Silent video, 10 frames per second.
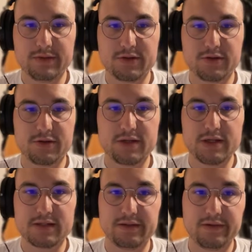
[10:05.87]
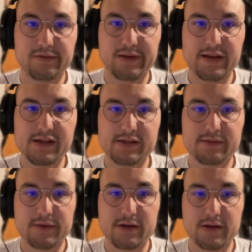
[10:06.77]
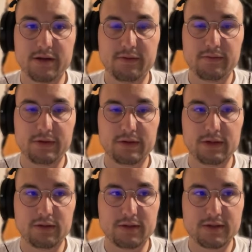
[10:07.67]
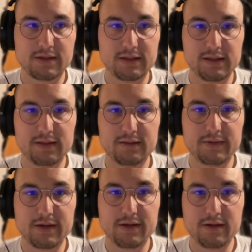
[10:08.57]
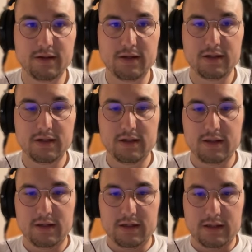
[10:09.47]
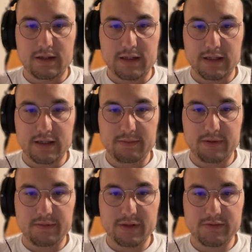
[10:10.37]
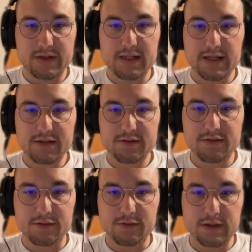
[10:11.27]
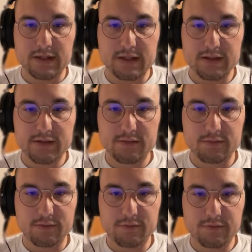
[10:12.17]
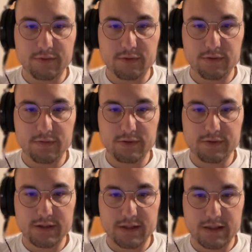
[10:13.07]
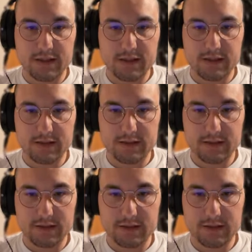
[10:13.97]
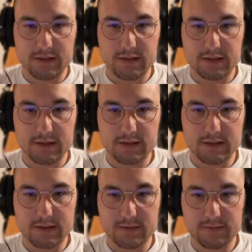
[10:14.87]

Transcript: make sure that it's linear phase right here. We click on this lin right here. And pretty much what I like to do, I like to move all of those guys like this.